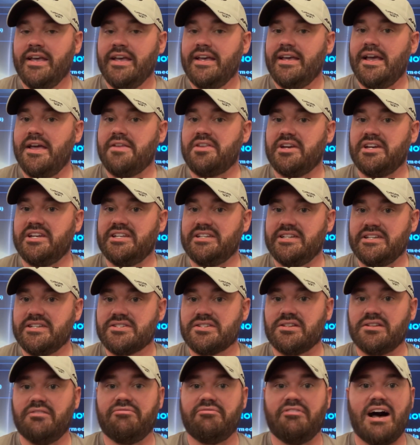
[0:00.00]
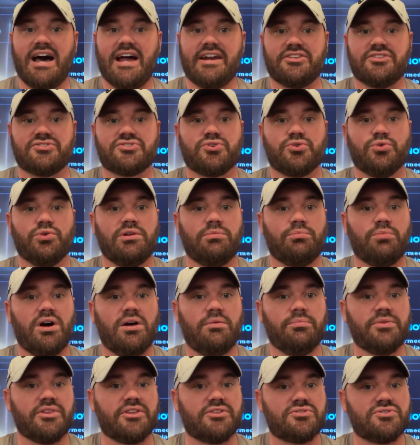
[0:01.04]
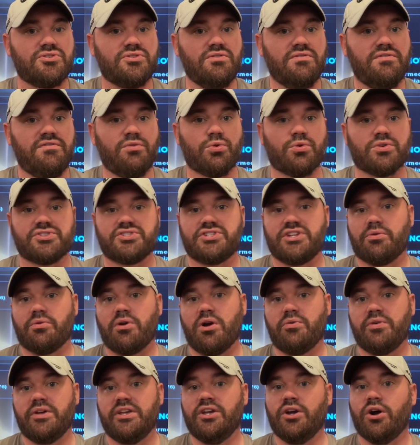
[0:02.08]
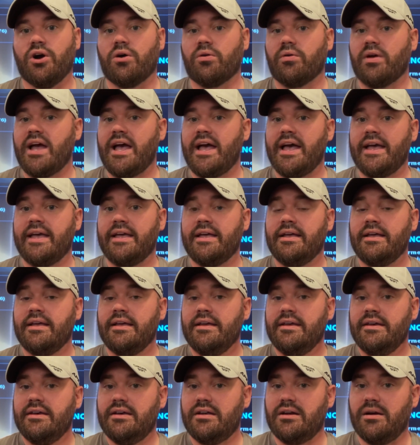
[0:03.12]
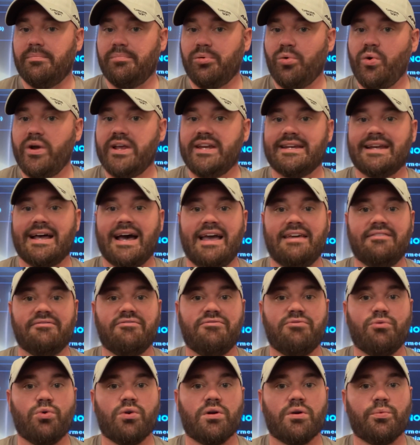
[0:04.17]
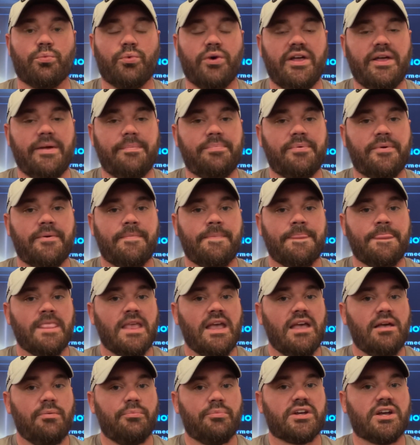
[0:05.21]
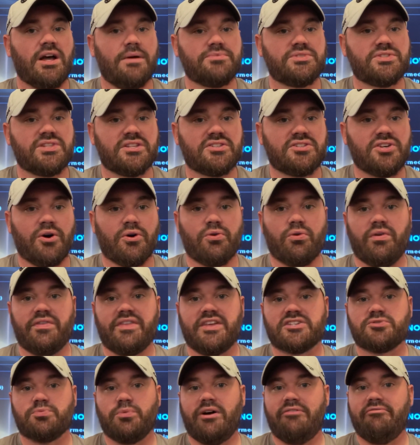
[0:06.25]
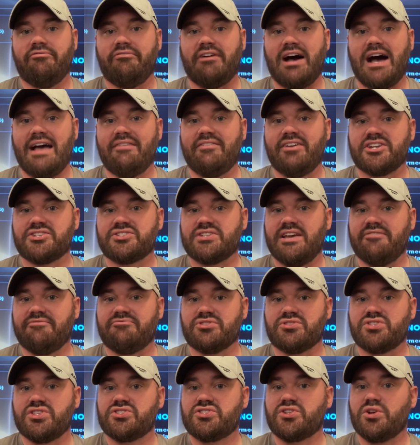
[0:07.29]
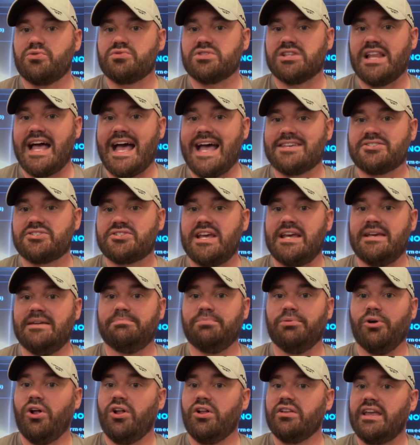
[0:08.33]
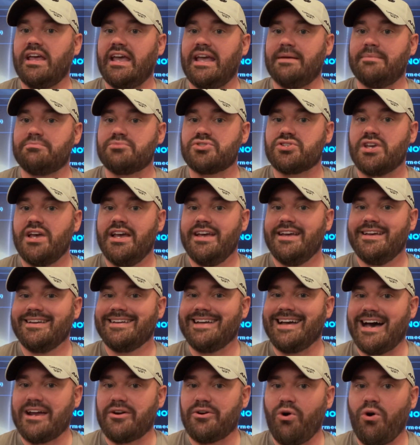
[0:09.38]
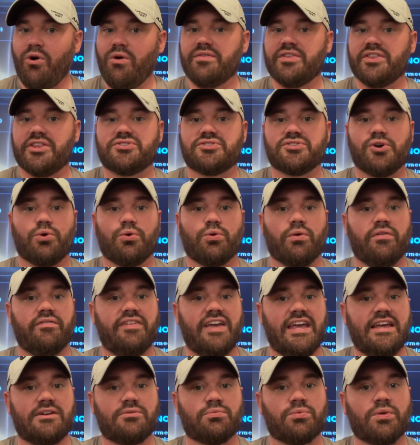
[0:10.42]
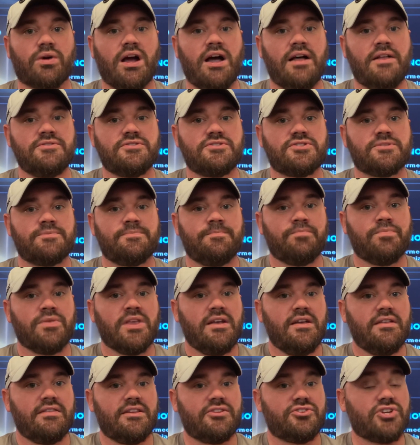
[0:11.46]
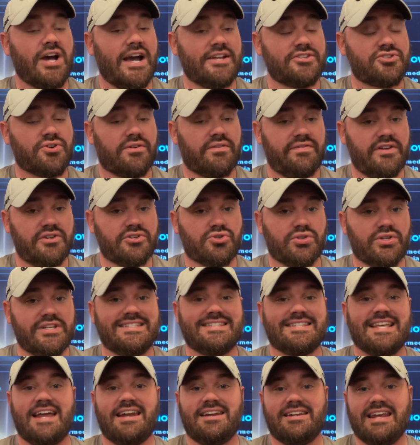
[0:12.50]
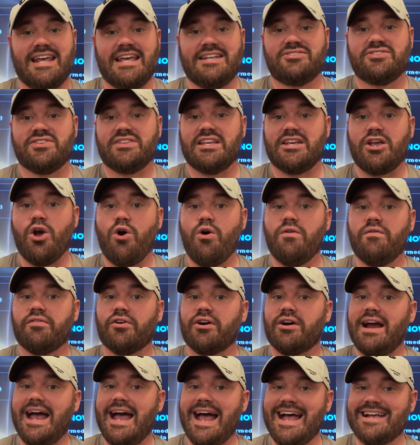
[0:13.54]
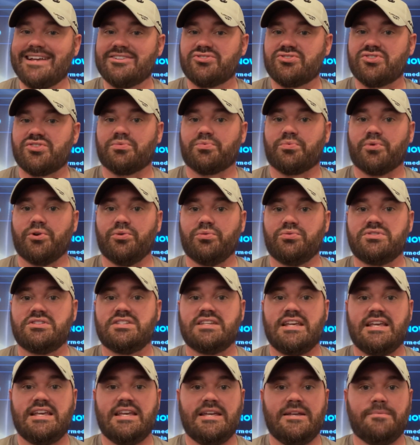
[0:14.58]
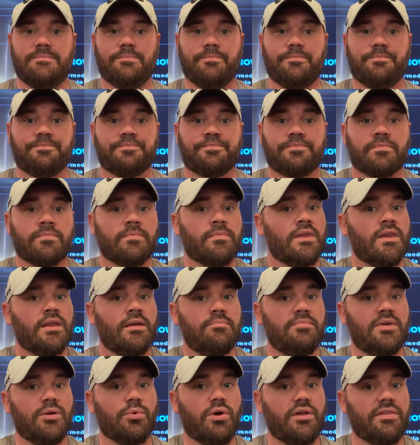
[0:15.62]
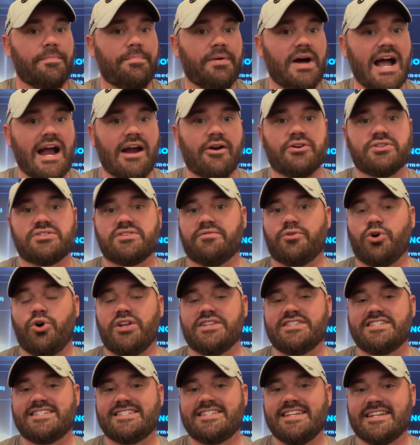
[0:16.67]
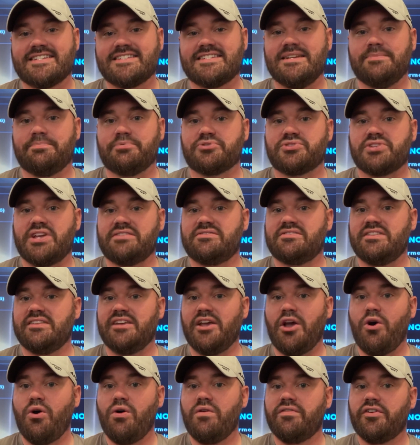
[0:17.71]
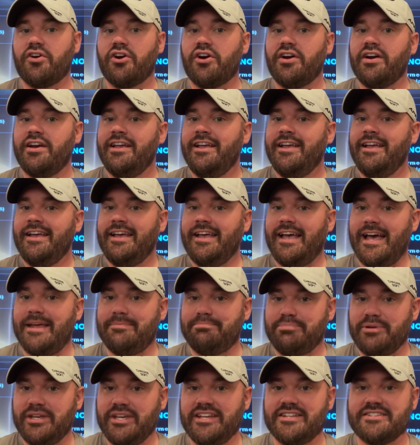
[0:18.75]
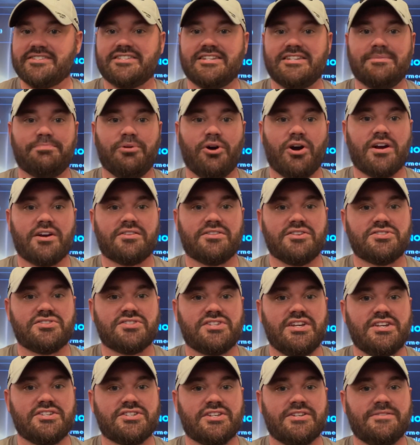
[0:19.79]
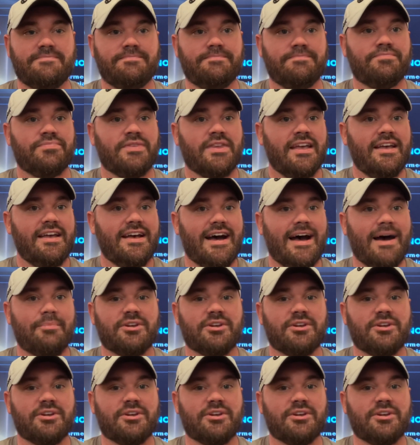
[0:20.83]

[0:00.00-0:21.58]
Anthony DiSclafani's 2 and 1 with a 2.40 ERA and a .94 whip. When it comes to the total in this one, five out of San Francisco's last eight ball games got over the total of eight runs. The Giants are officially 10 and 8 to the over as the road team. Meanwhile, the Pirates have gone 60% to the over at PNC Park this season. I'm